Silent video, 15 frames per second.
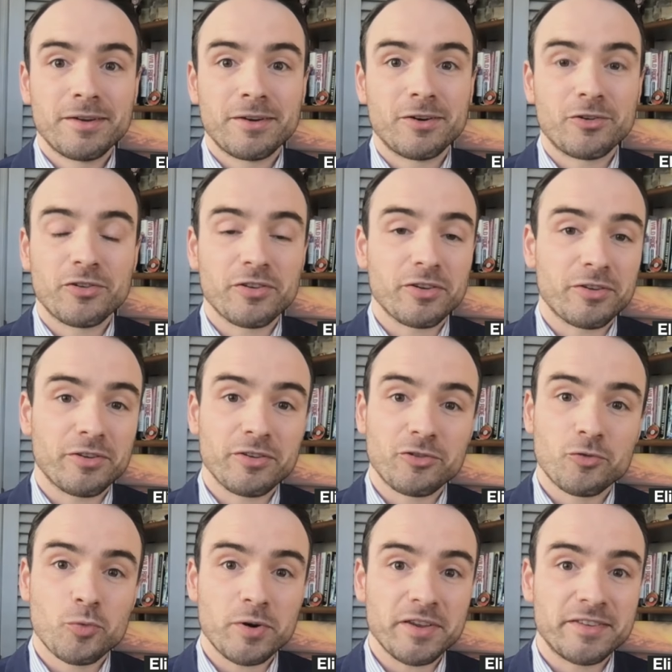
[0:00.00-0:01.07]
or since
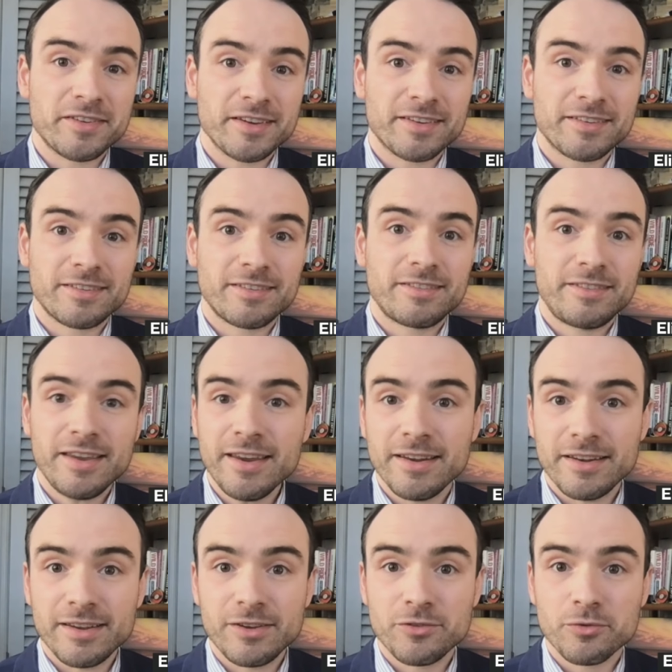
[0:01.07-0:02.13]

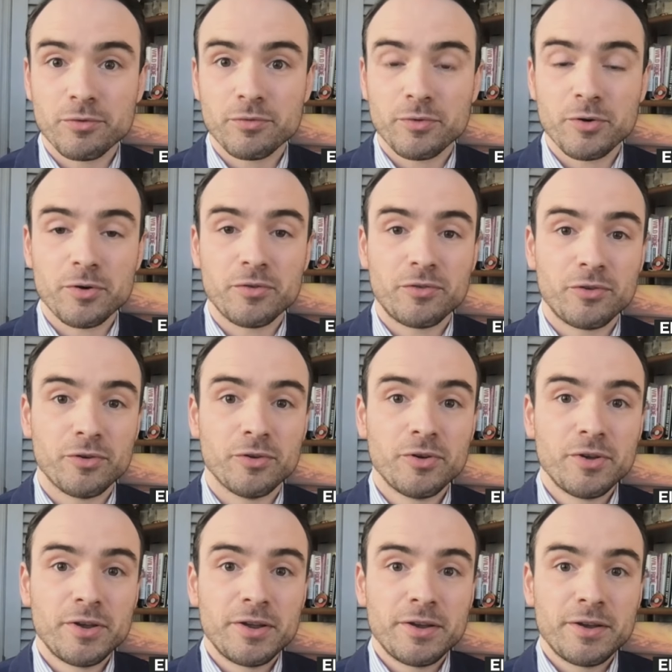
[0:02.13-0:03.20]
2016. He's referred to